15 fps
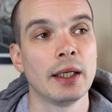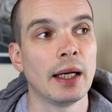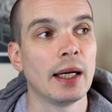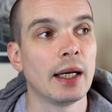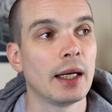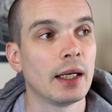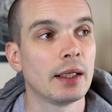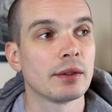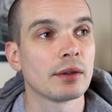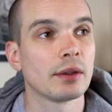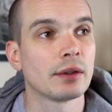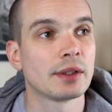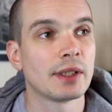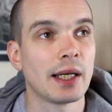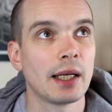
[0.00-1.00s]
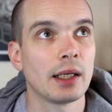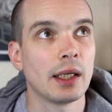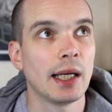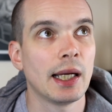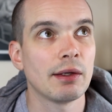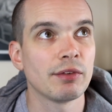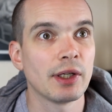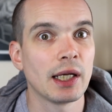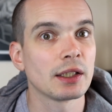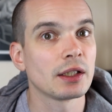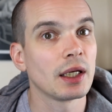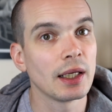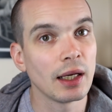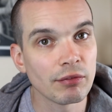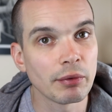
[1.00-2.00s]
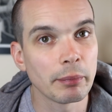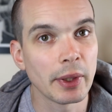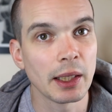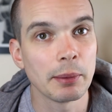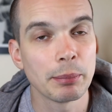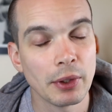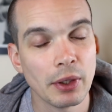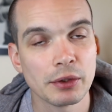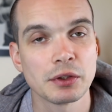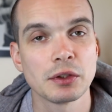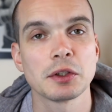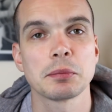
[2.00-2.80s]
and Dan I haven't actually ever met in person,